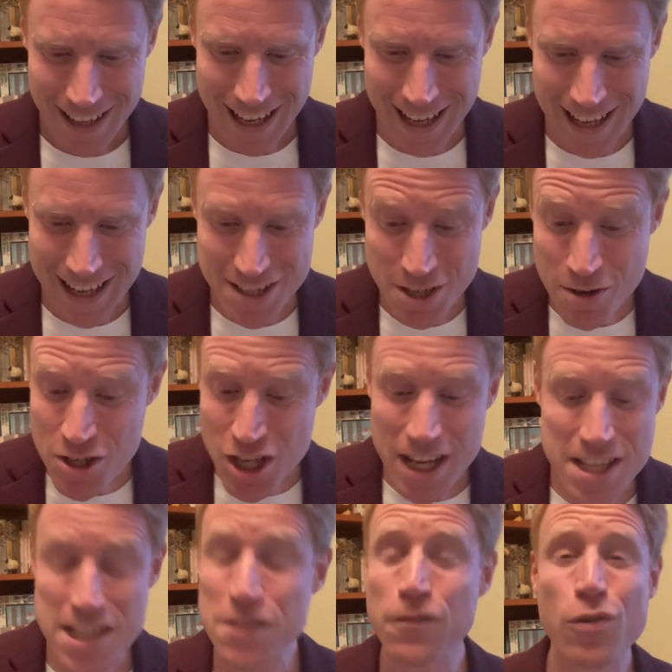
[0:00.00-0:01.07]
Uh, so in
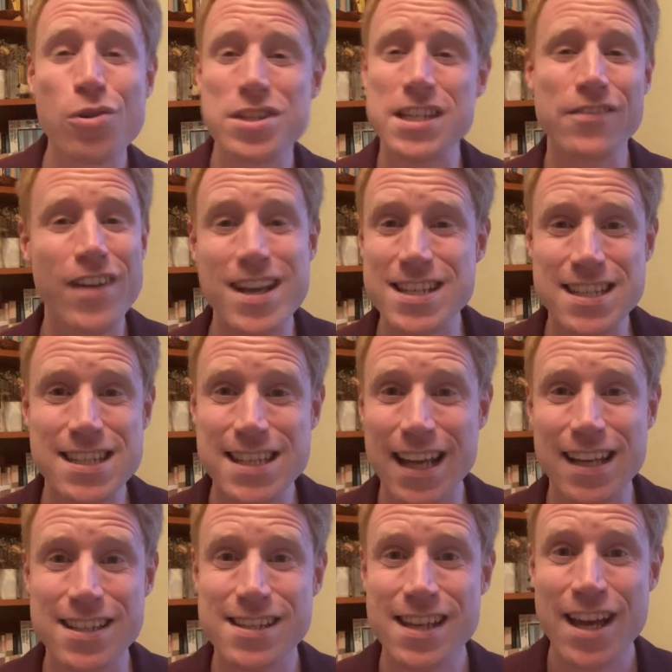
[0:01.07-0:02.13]
Genesis 40, verses
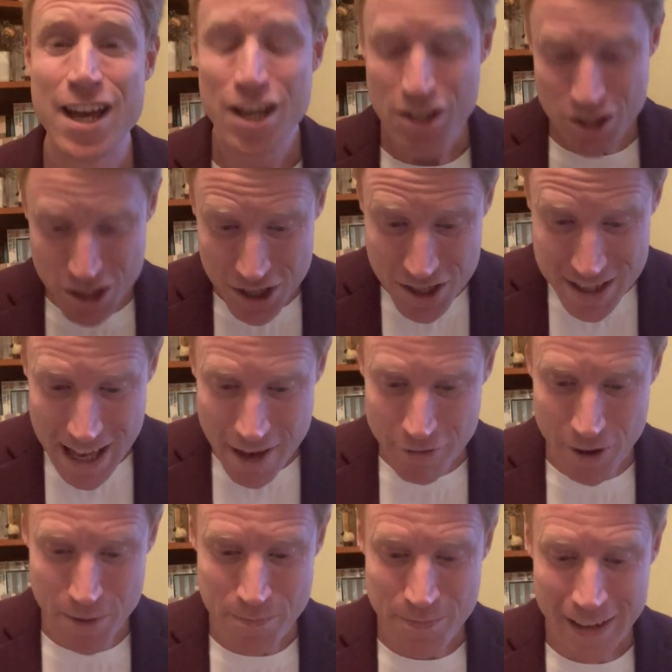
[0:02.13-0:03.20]
6 to
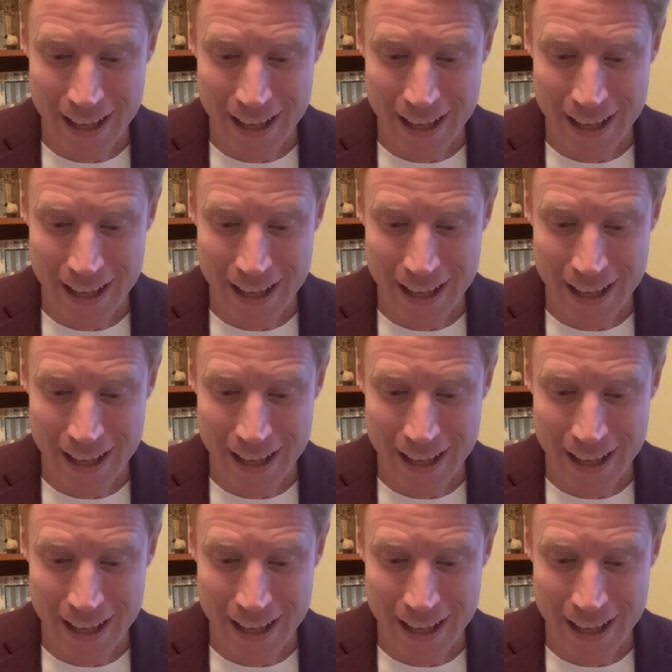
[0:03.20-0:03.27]
7,